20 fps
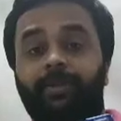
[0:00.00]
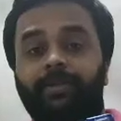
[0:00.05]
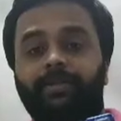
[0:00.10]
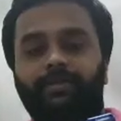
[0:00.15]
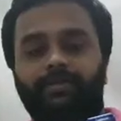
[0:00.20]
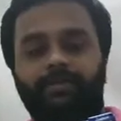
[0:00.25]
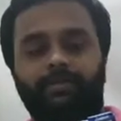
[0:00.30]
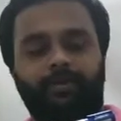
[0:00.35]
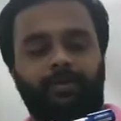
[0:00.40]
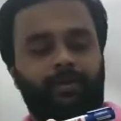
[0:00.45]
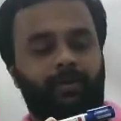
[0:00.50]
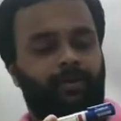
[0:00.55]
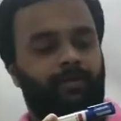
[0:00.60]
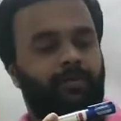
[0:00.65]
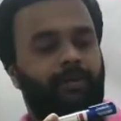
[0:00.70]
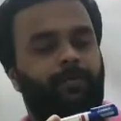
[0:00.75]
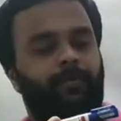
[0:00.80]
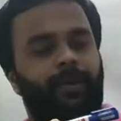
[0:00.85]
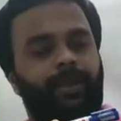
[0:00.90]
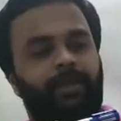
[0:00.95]
piece.
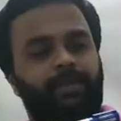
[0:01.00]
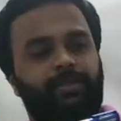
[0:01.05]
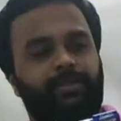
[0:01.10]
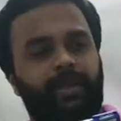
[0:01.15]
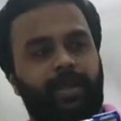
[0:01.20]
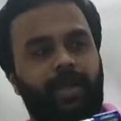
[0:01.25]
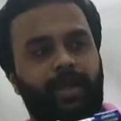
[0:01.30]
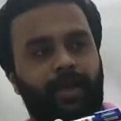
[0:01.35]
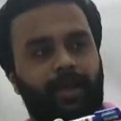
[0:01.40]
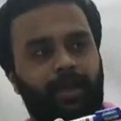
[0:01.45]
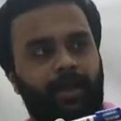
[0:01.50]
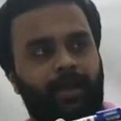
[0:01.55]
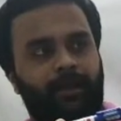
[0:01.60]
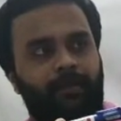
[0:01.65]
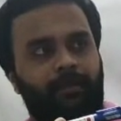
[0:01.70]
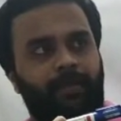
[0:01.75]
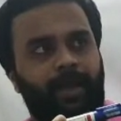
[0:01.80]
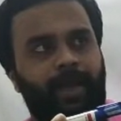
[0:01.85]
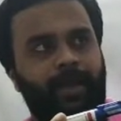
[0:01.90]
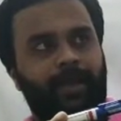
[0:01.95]
We placed a
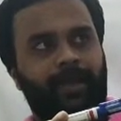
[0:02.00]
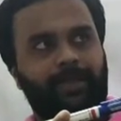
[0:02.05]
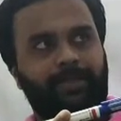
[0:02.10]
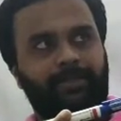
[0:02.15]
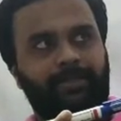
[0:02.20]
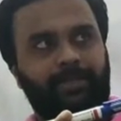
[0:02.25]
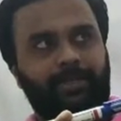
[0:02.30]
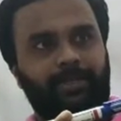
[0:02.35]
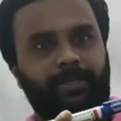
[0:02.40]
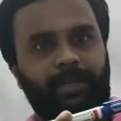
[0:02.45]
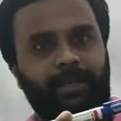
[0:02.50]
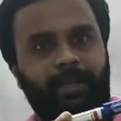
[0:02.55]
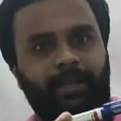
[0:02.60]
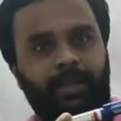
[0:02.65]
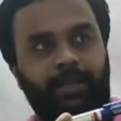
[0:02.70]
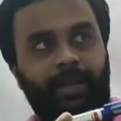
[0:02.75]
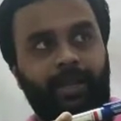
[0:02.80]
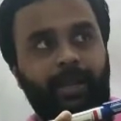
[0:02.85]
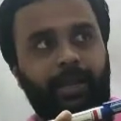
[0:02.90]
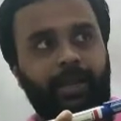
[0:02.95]
magnetic
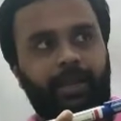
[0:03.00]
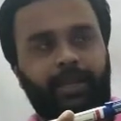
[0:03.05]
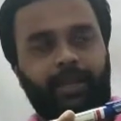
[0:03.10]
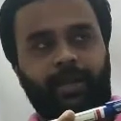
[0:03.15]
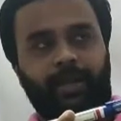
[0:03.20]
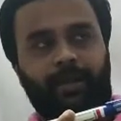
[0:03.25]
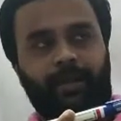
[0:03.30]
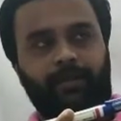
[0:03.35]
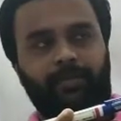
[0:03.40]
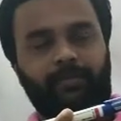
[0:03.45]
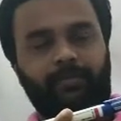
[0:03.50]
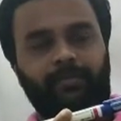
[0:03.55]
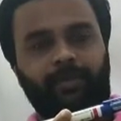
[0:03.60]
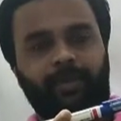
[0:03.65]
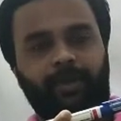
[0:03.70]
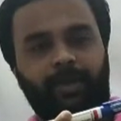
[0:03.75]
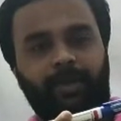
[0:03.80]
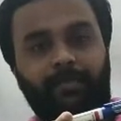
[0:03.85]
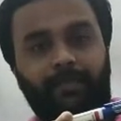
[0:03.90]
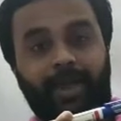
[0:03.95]
needle here.
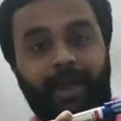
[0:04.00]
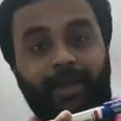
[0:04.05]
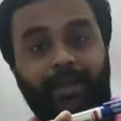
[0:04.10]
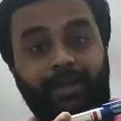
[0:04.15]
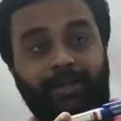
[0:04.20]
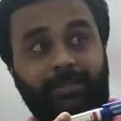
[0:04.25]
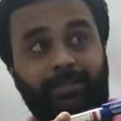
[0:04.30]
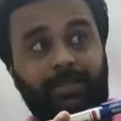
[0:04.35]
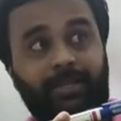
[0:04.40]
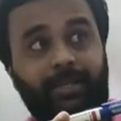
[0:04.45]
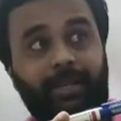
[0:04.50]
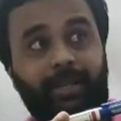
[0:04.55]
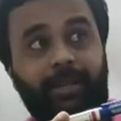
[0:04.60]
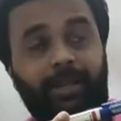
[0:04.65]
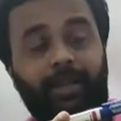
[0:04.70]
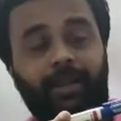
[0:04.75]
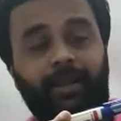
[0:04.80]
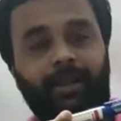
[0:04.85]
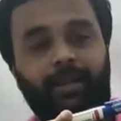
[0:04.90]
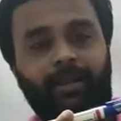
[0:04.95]
Magnetic
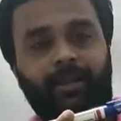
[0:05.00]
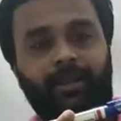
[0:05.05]
needle